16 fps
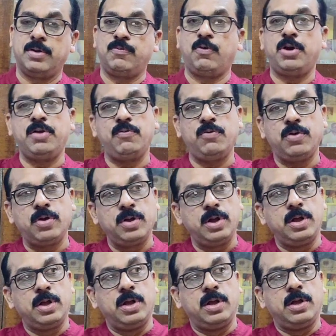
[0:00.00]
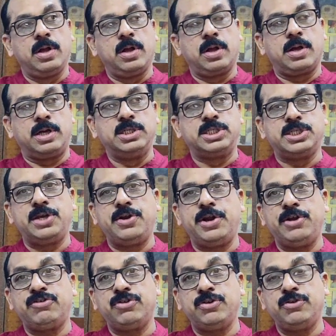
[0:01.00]
For a
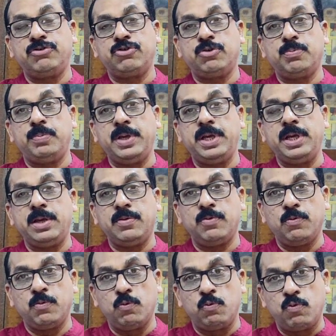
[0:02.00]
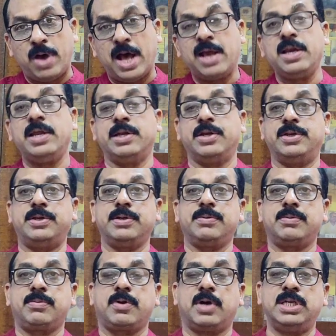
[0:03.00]
consideration should be valid
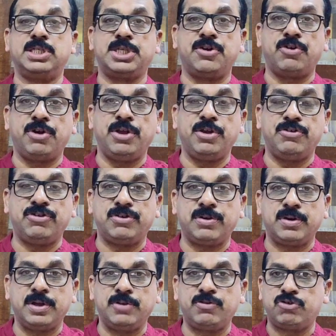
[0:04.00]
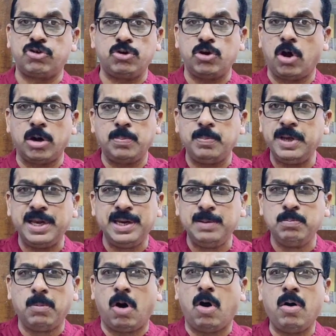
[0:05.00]
consideration. It should not be an
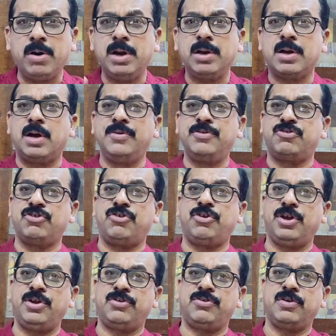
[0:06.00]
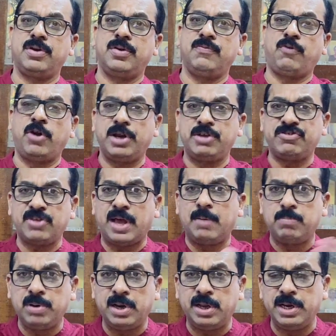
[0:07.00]
immoral consideration. For
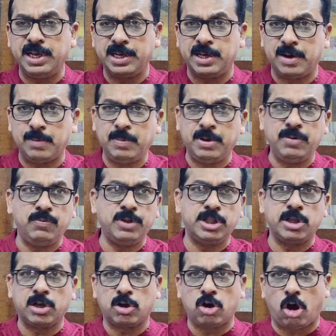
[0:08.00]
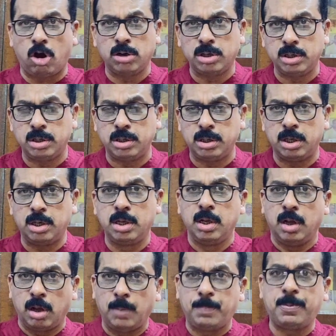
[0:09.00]
example, an agreement with a call girl,
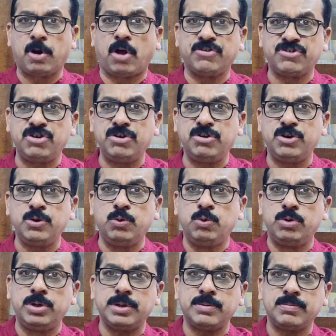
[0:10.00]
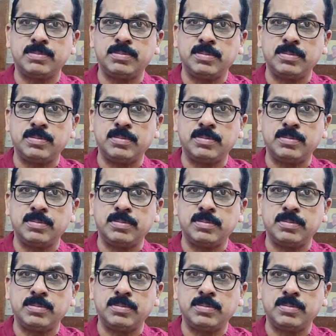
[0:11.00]
a prostitute.